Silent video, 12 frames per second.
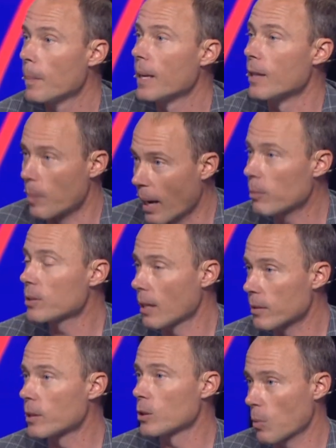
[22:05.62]
And the Bible
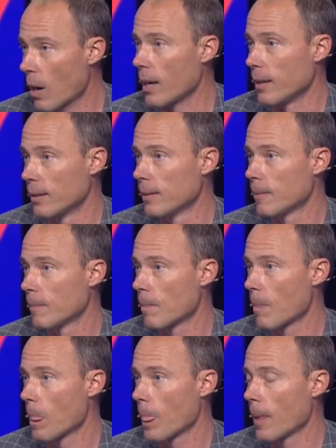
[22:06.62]
tells us why.
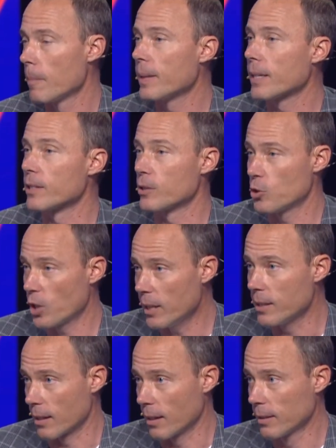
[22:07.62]
Because
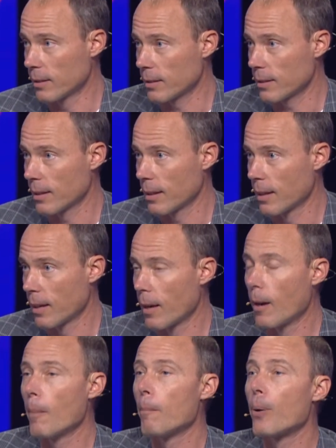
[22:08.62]
Jesus
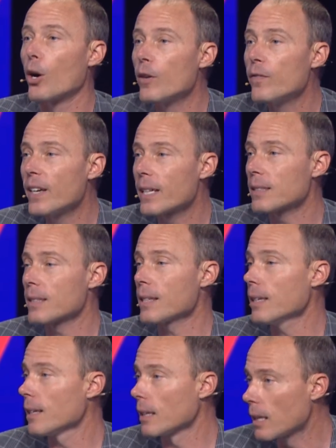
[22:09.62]

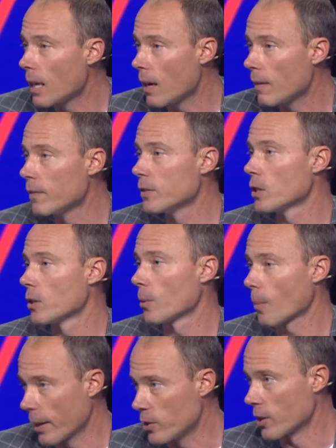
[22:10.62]
perfectly loved
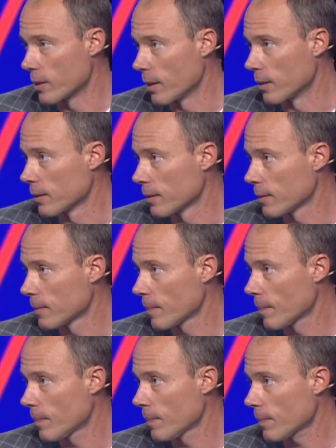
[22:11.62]
righteousness.
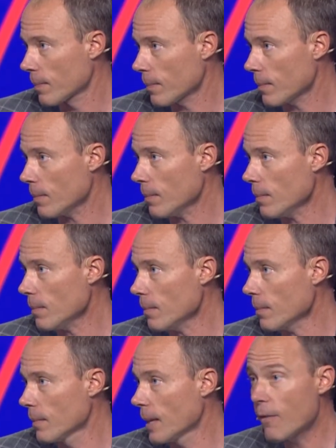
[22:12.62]

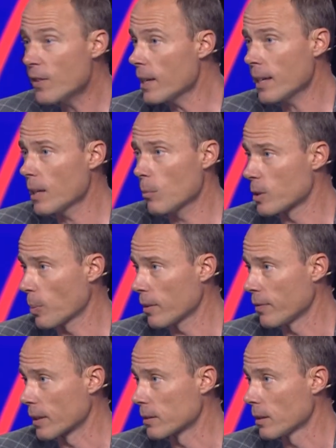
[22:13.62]
Everything he did was
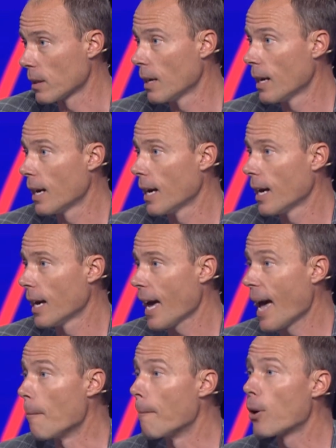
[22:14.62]
perfect
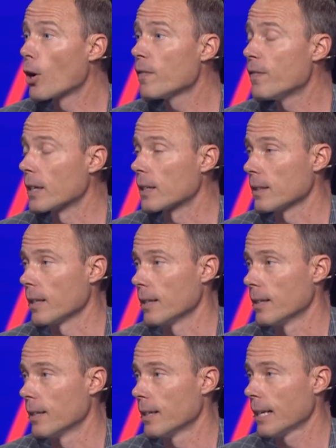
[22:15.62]
and perfectly
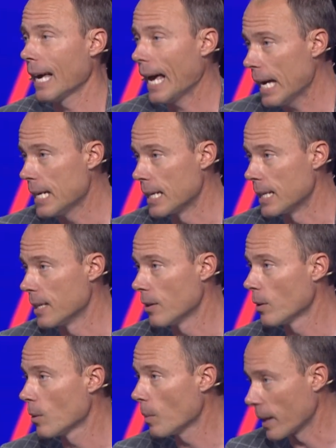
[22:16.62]
hated
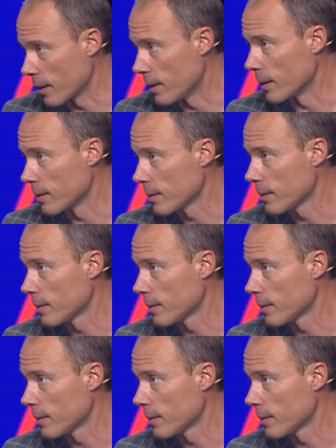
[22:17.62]
wickedness.